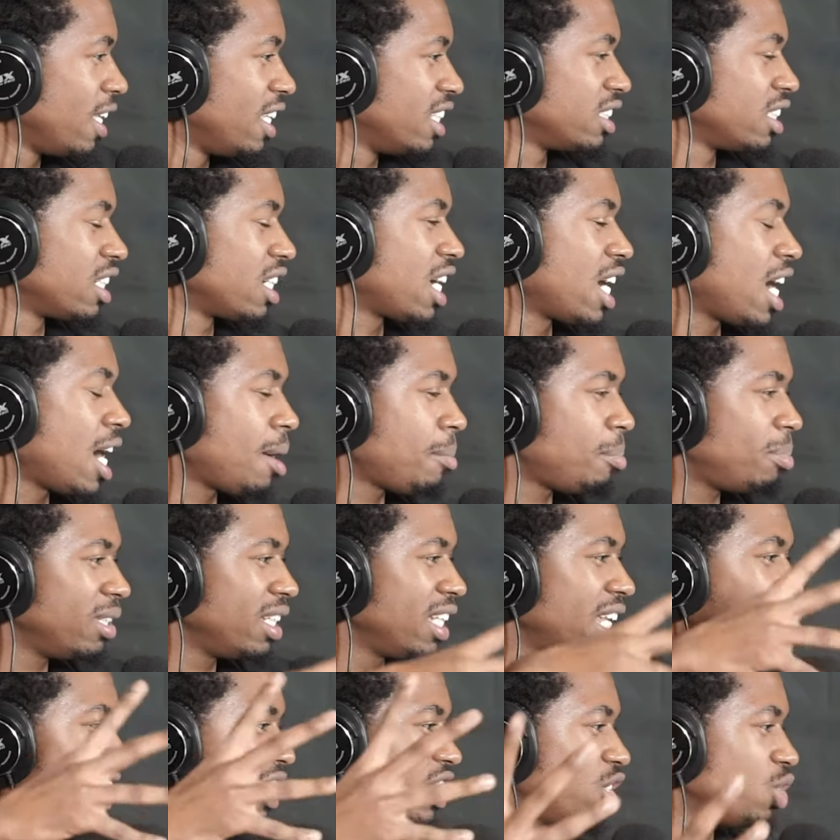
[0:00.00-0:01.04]
It's a
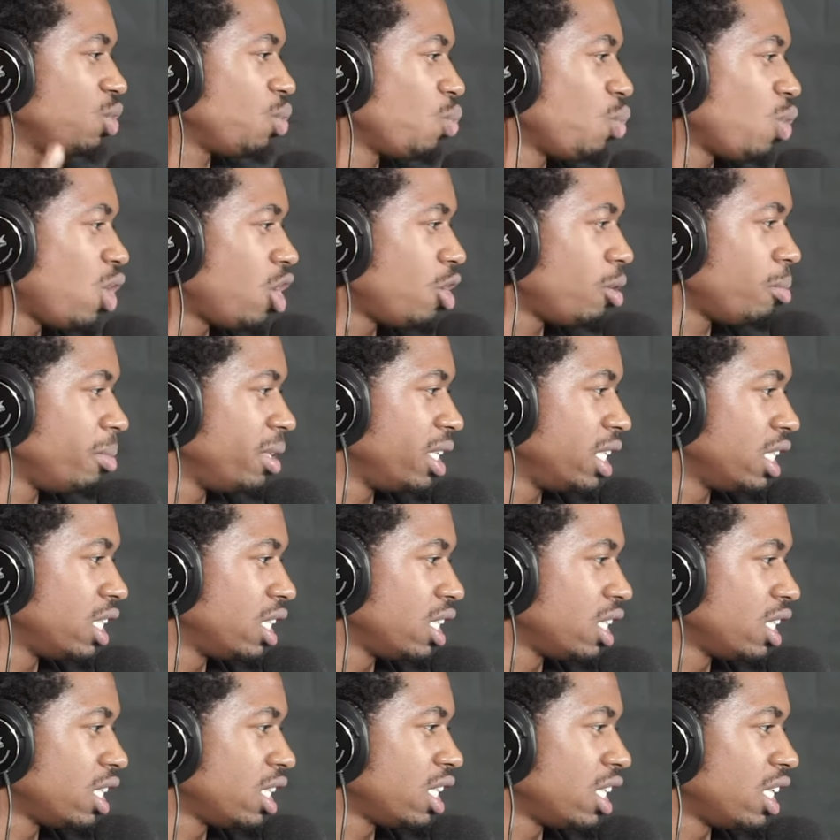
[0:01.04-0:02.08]
compilation woman
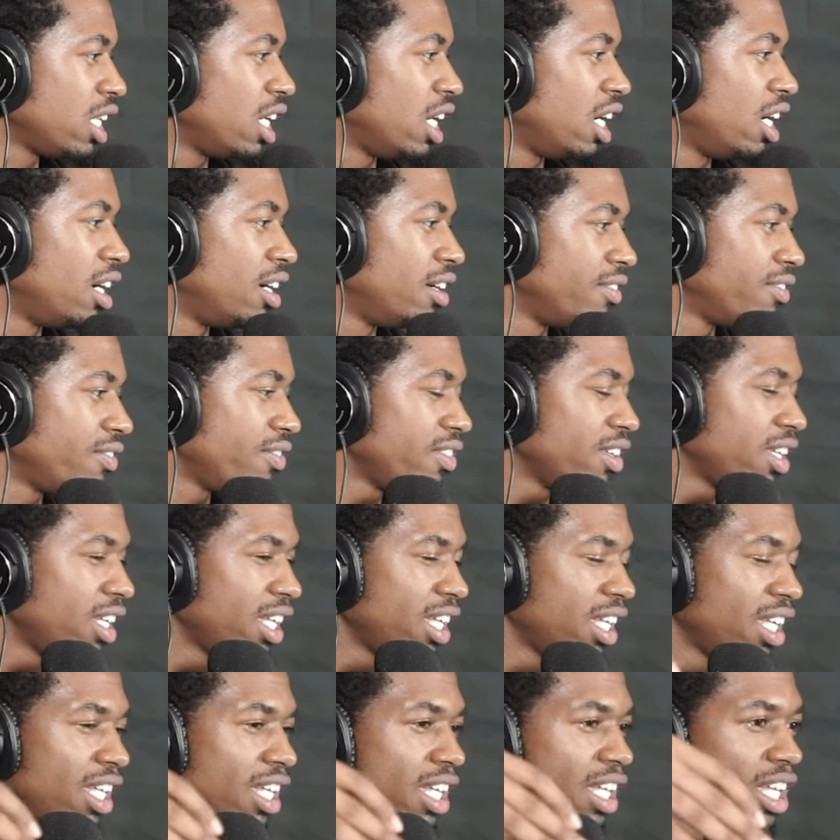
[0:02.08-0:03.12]
of
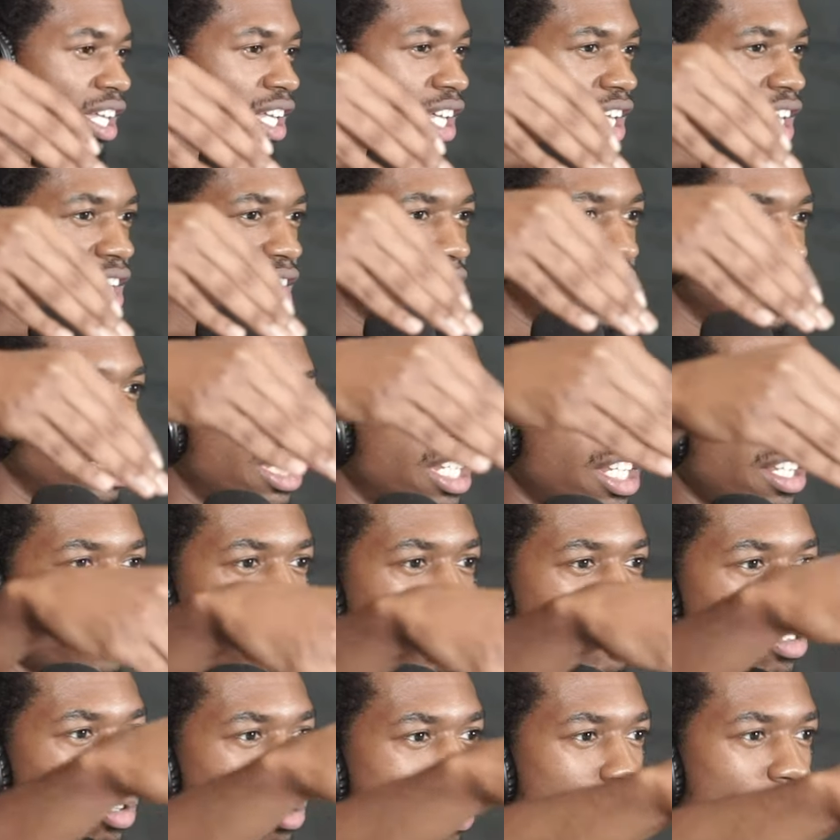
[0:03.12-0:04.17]

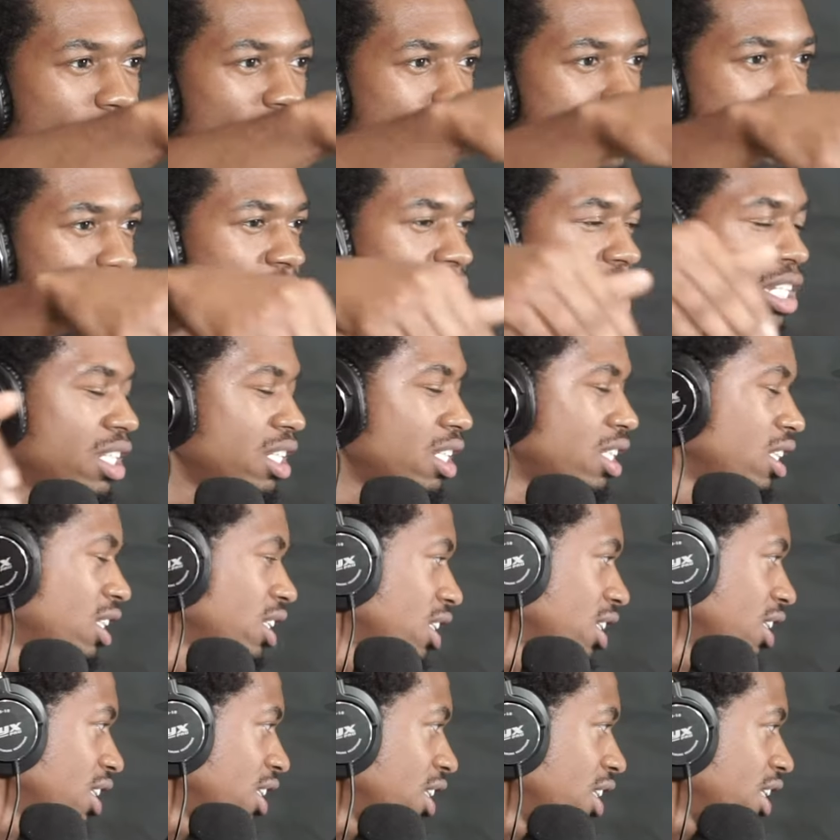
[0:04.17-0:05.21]
different women
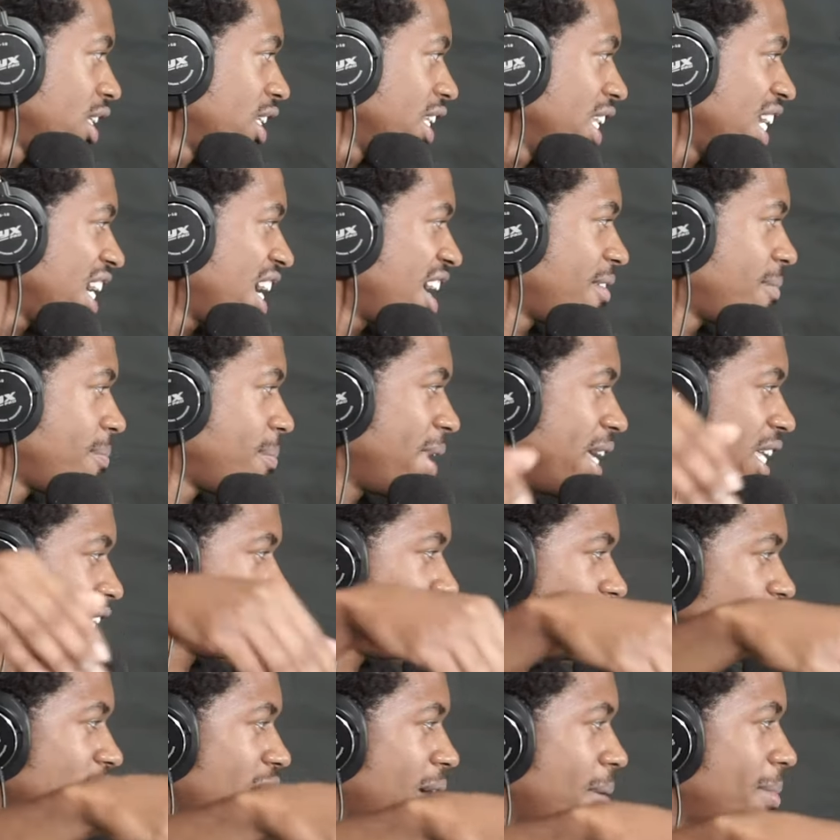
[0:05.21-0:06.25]
that I've met
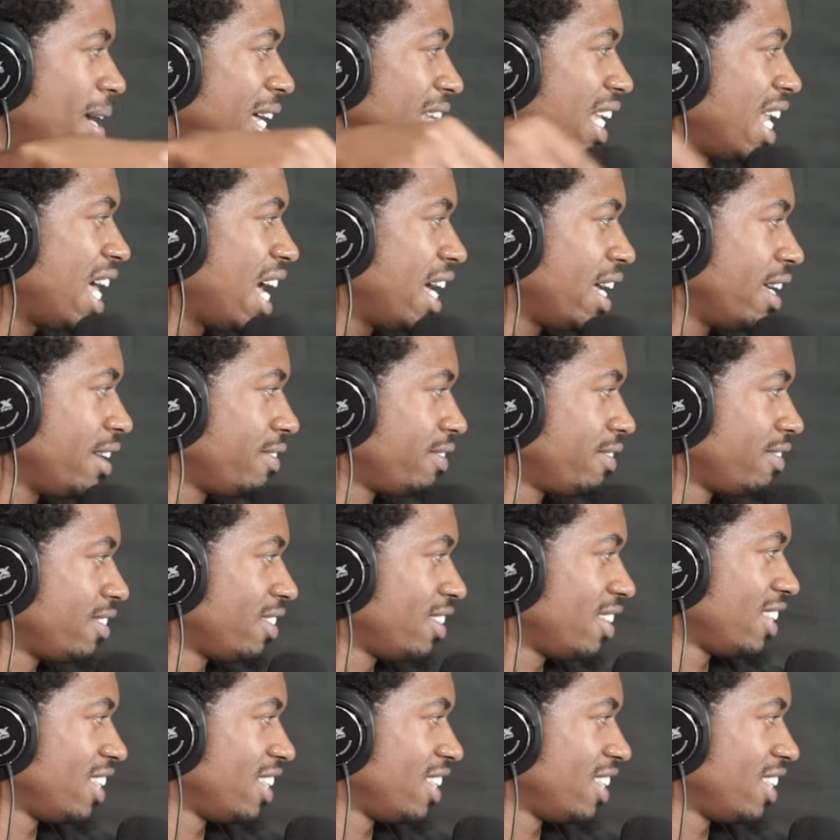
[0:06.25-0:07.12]
throughout my life.